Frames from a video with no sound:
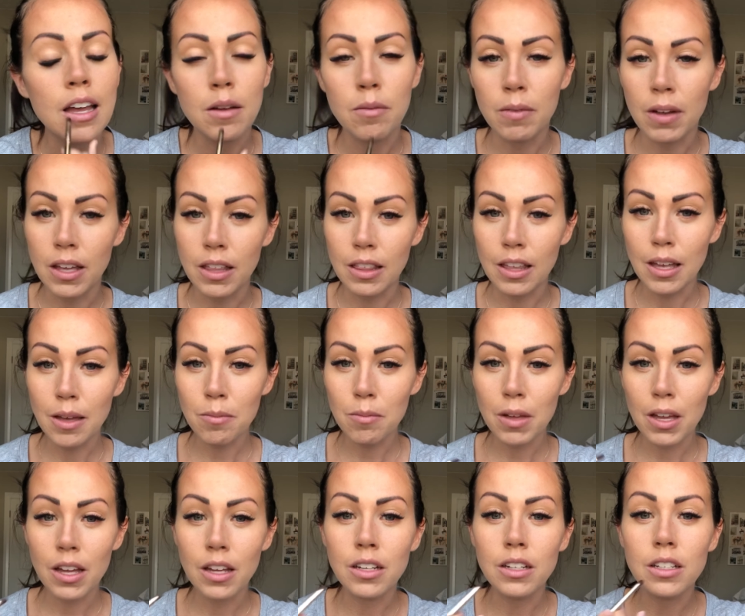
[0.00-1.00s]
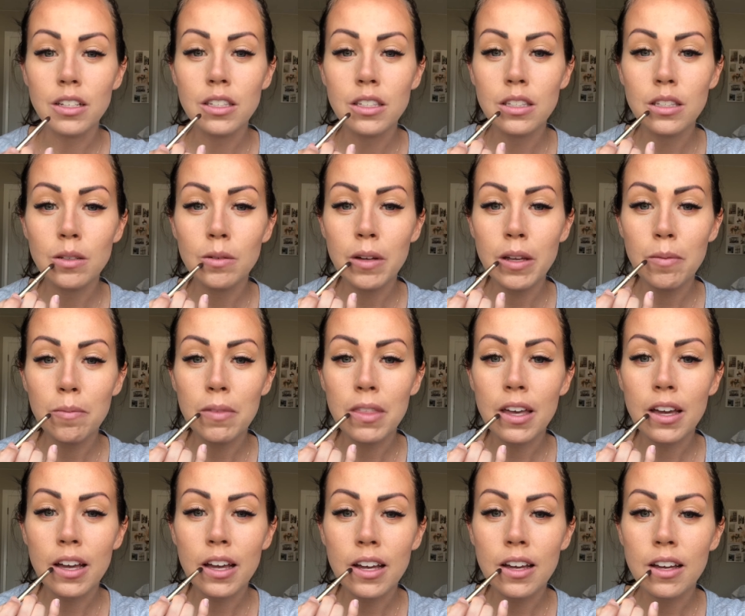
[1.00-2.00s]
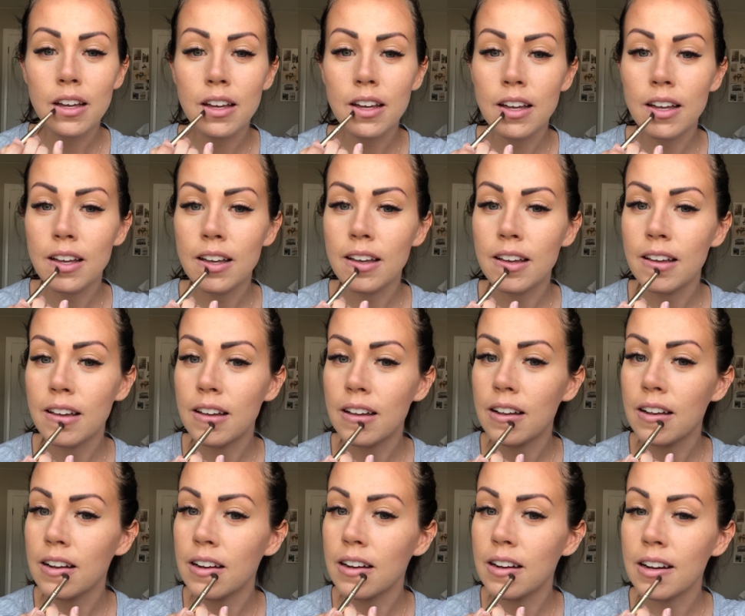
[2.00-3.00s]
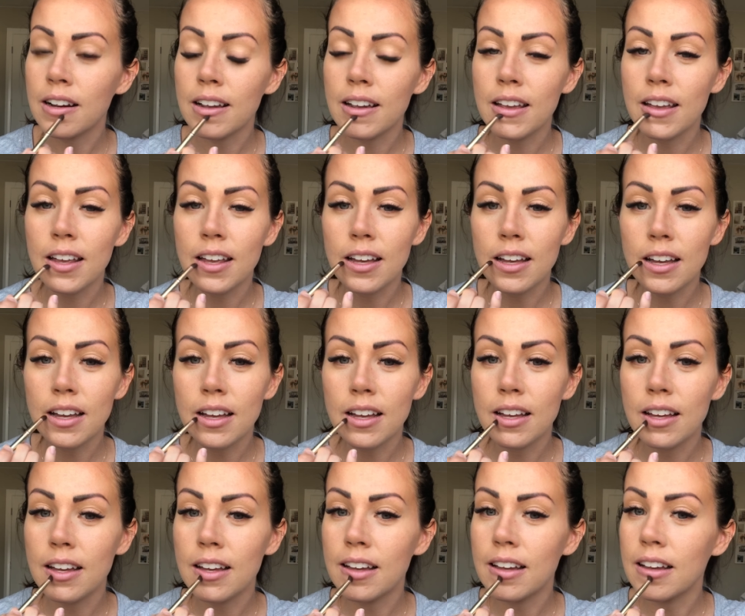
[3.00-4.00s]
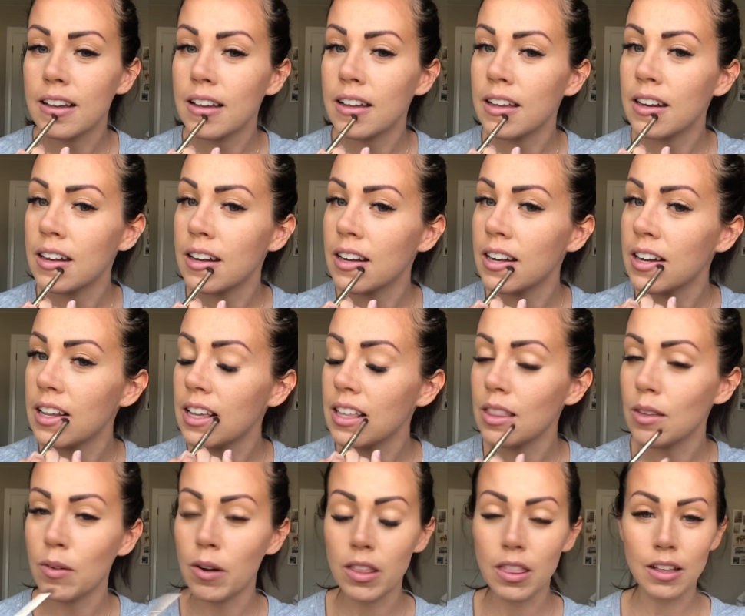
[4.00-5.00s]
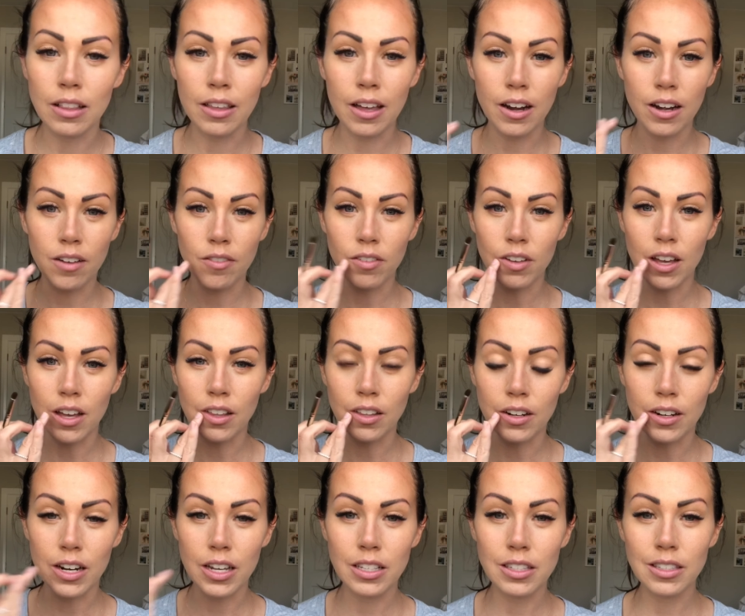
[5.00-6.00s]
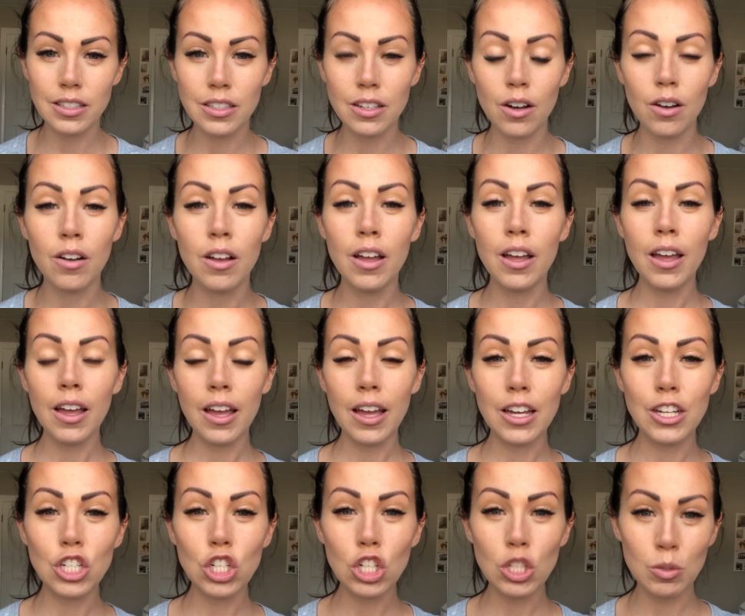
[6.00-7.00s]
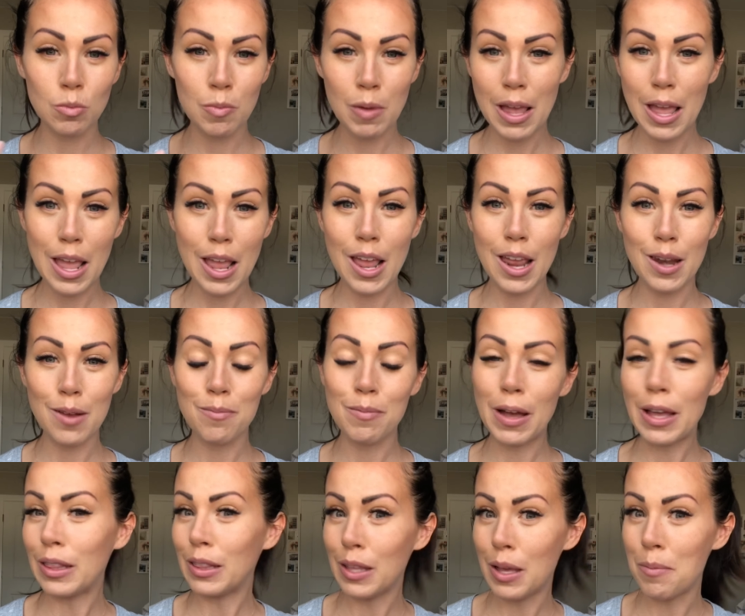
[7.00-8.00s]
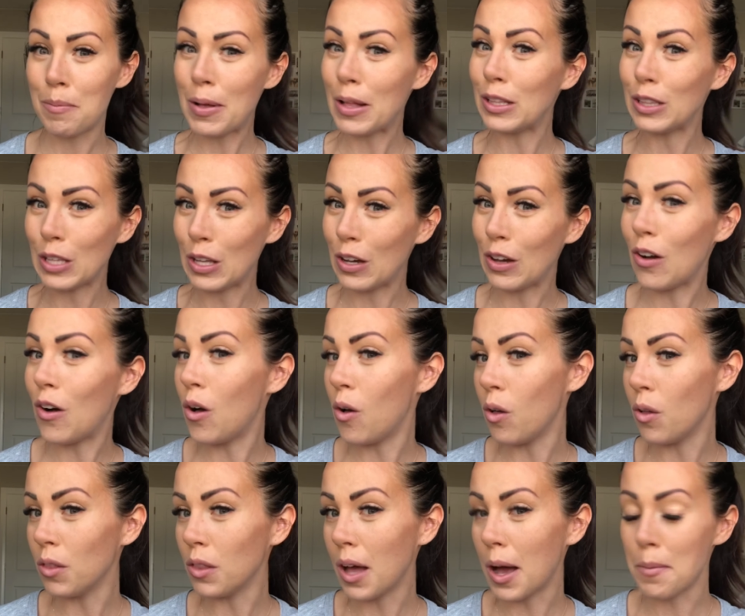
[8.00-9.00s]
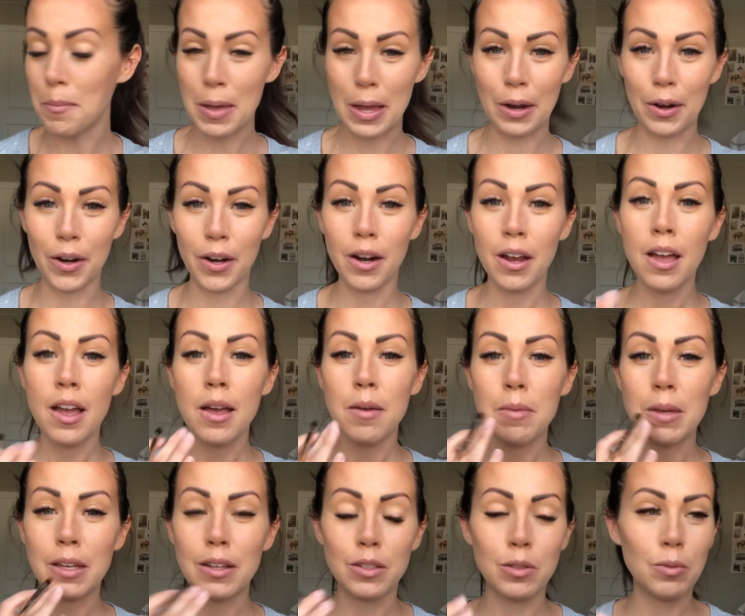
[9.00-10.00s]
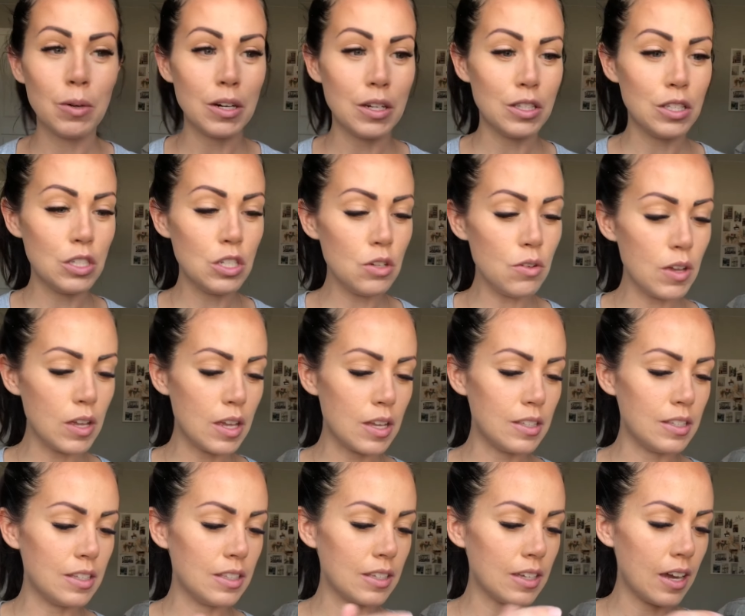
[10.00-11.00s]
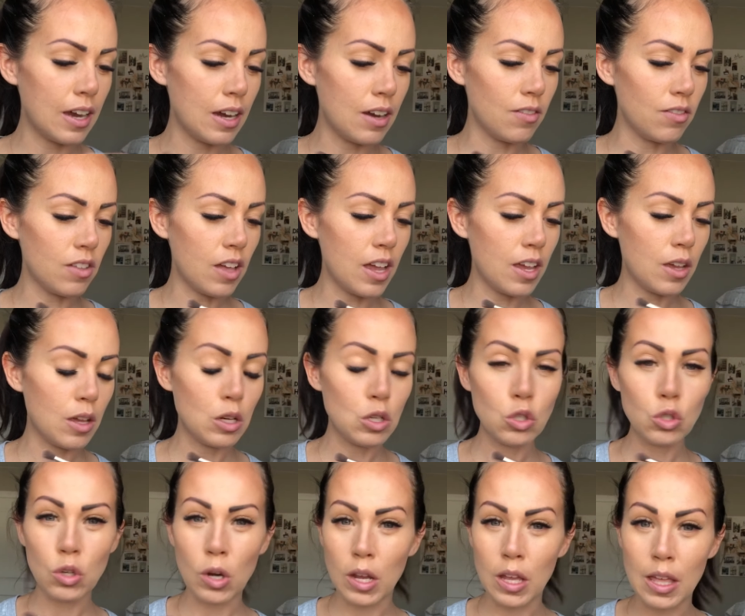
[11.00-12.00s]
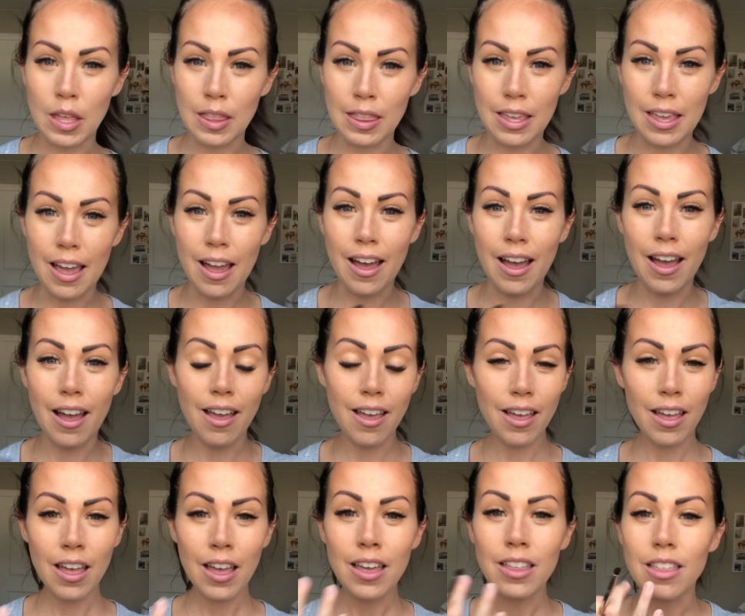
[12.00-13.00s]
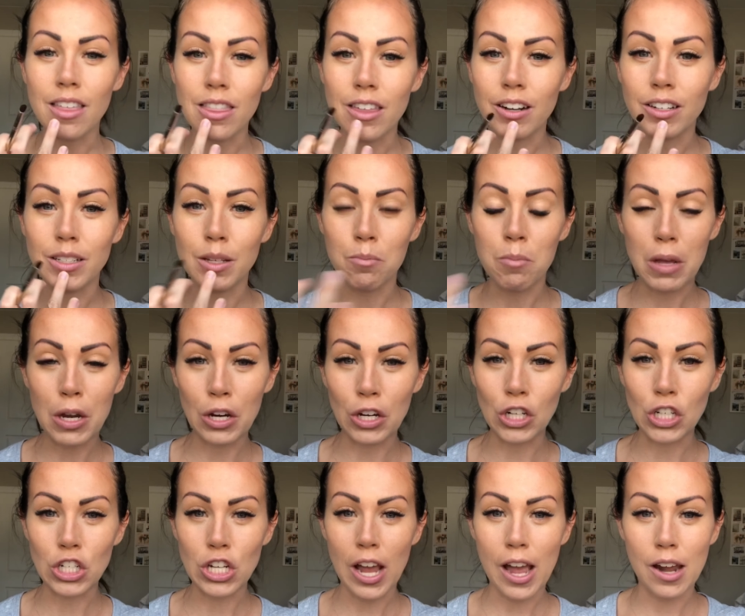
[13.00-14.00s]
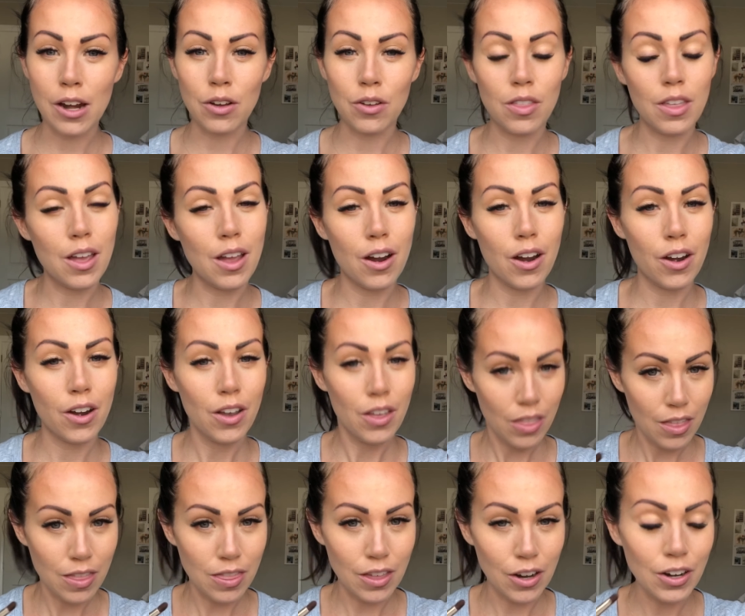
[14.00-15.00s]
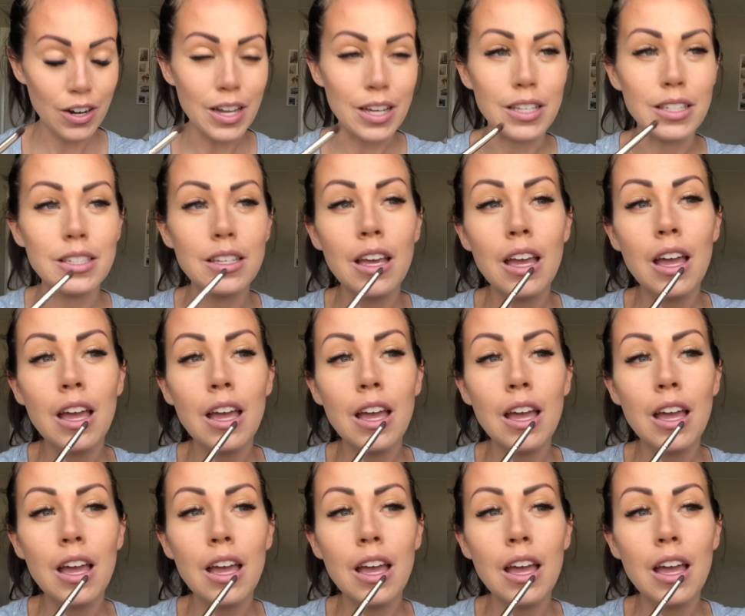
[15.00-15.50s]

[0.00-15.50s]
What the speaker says: my lip and just sweep that right underneath where the line of color is. So it just made my lip look a whole lot bigger, because what it's doing is it's kind of like tricking the eye that there's a bigger shadow there than there is.